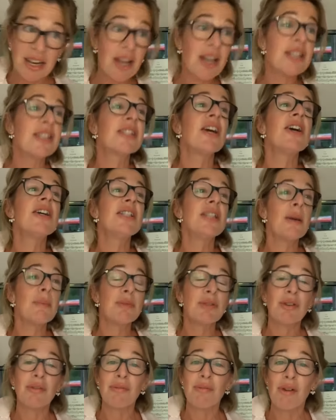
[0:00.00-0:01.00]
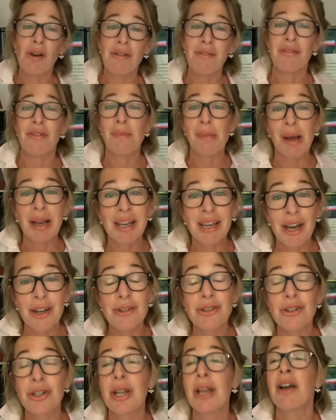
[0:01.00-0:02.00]
I signed up to fight for my
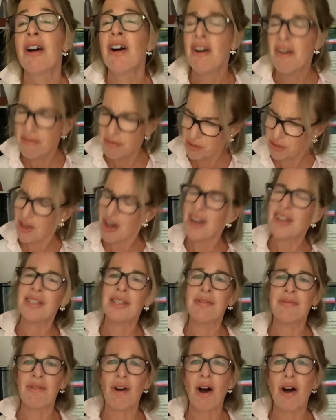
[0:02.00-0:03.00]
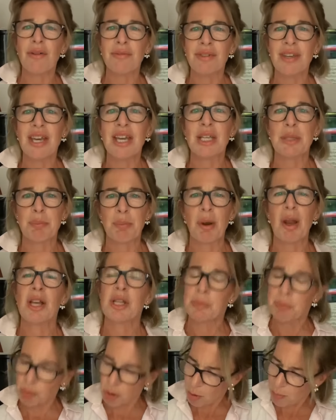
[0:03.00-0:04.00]
country for 35 years plus,
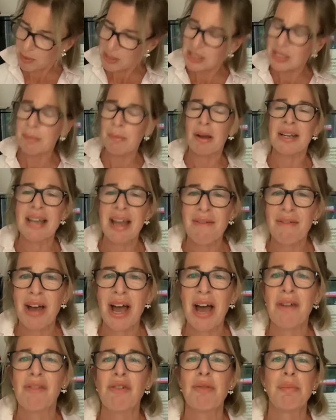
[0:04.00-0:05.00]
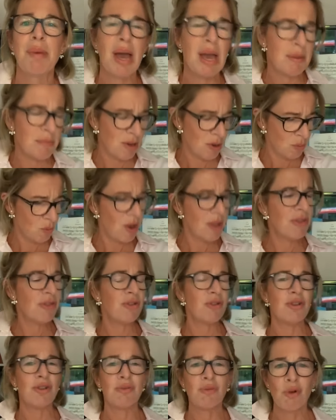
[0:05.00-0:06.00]
promised them I'd never have a baby and went
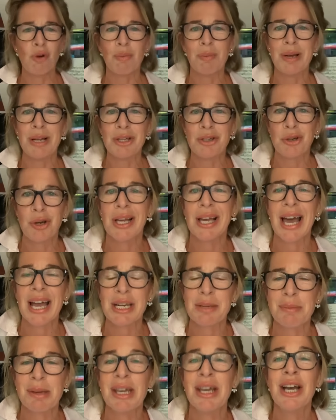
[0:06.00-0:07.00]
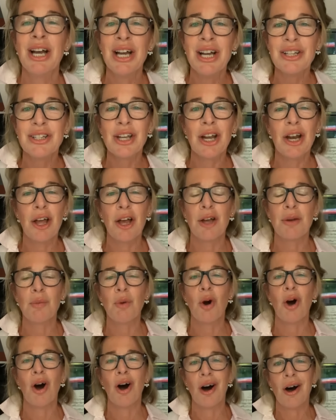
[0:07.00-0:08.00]
through the Royal Military Academy to learn
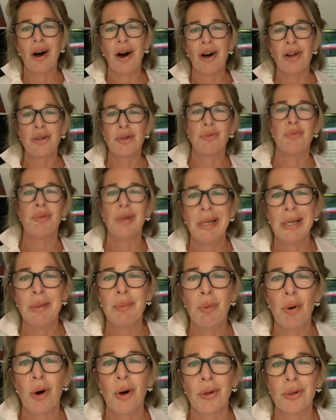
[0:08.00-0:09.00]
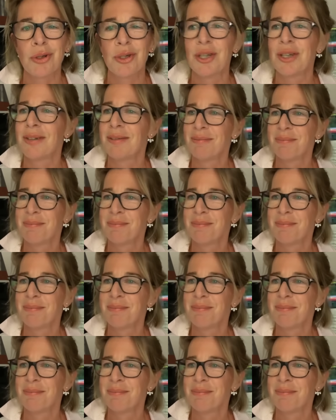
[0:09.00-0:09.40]
what hard really was.